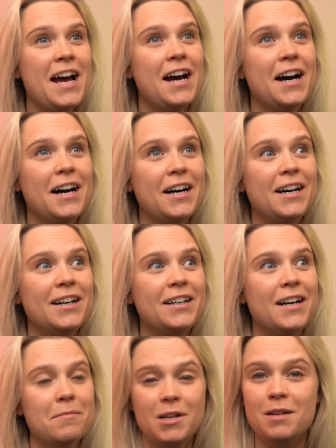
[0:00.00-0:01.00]

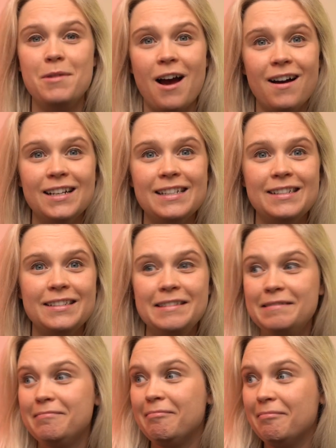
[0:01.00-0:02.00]
I'm going to be honest.
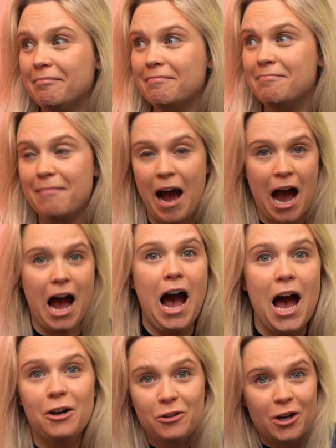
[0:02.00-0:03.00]

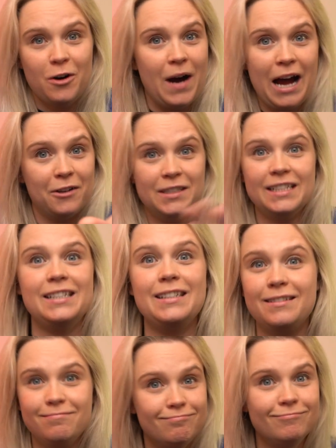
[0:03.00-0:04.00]
I don't know how this is
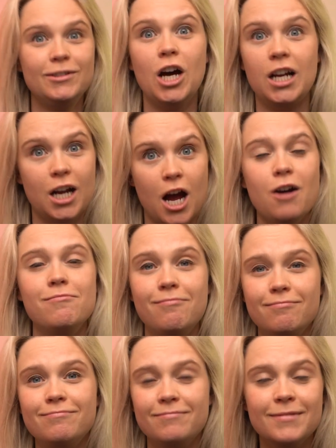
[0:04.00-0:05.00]
going to go
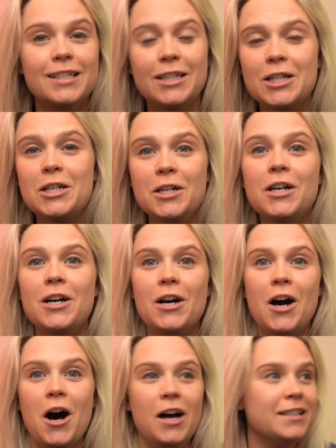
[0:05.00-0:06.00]

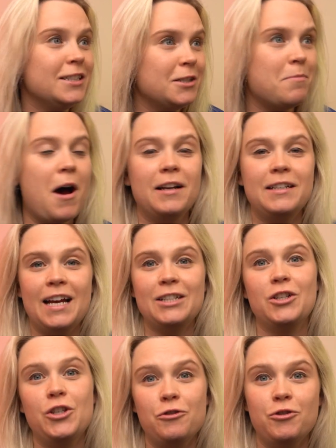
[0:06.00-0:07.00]
on the podcast
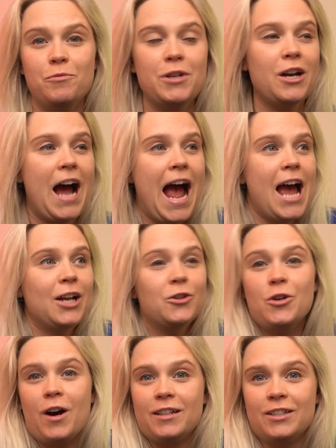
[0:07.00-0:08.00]
and YouTube channel. I don't
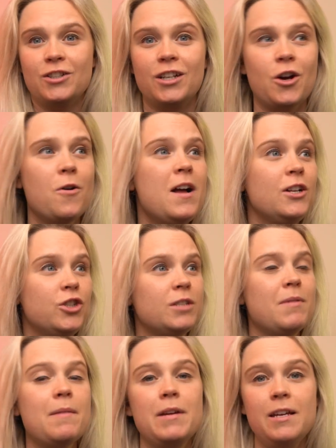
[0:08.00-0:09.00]
know how this is going to go. Just
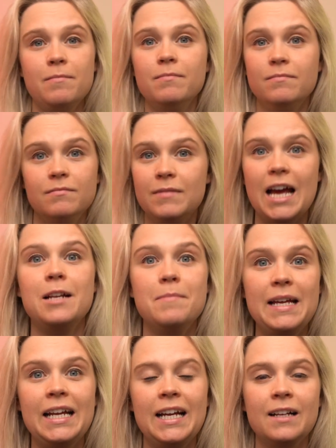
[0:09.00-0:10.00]
might be
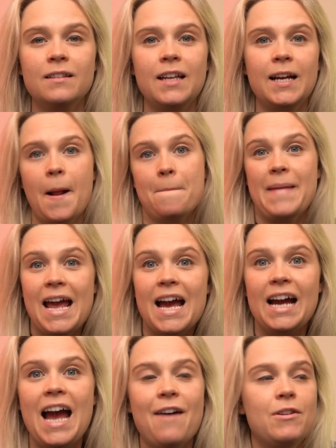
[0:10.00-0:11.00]
admitting, like, hey, I
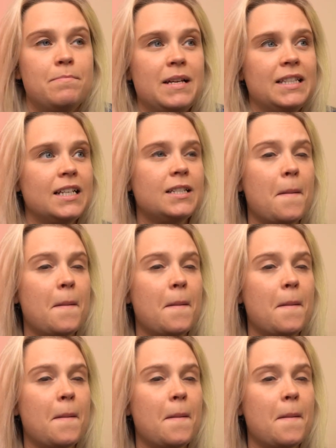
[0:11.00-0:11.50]
haven't been this.